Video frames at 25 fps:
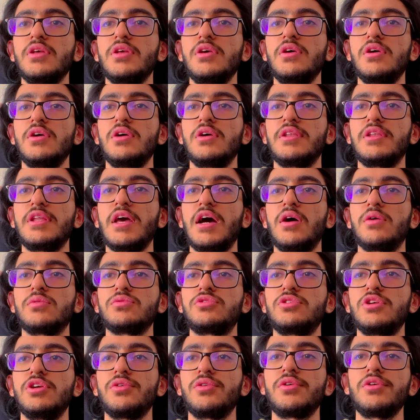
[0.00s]
Now,
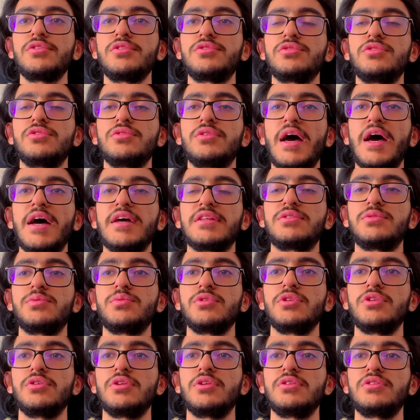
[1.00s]
in order to do that,
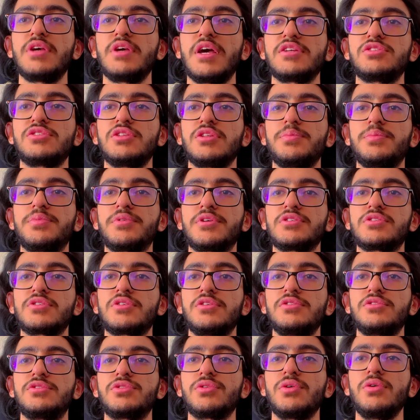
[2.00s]
you need to actually press
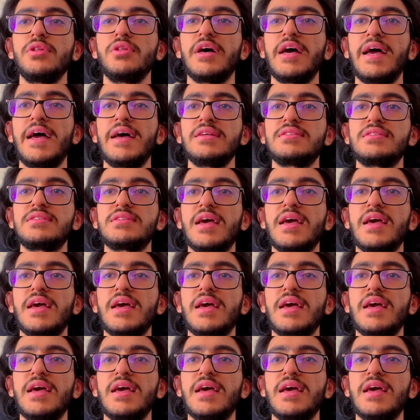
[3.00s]
Ctrl S